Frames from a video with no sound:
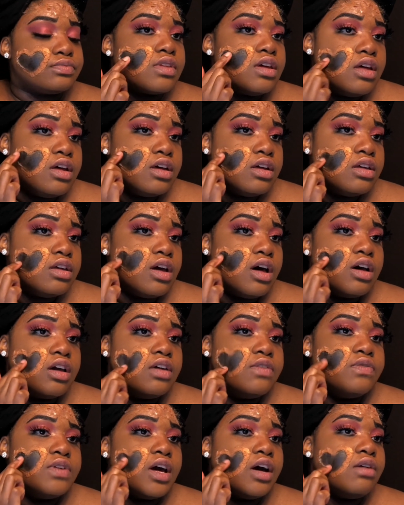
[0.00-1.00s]
Y'all,
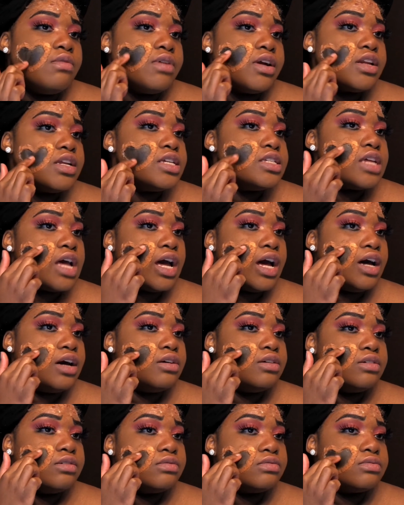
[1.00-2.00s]
if y'all wear this
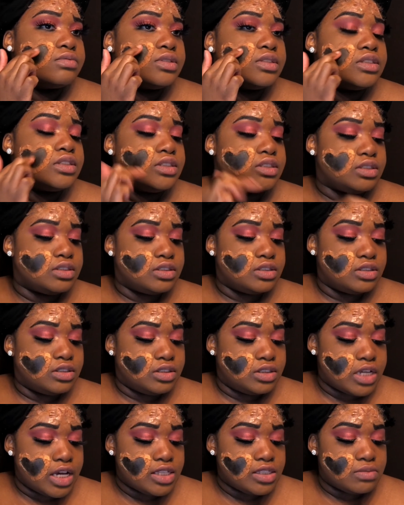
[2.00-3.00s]
out,
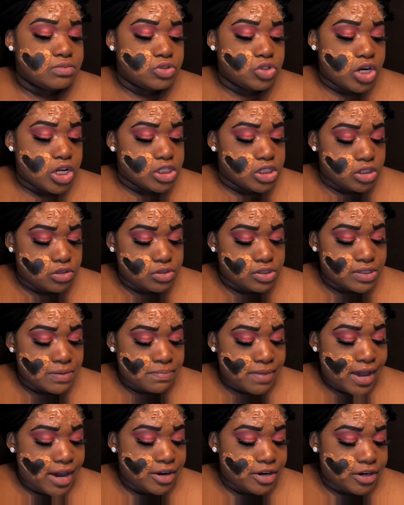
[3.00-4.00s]
take some translucent
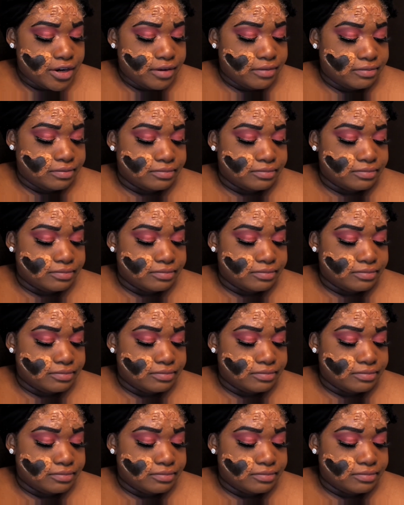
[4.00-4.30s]
powder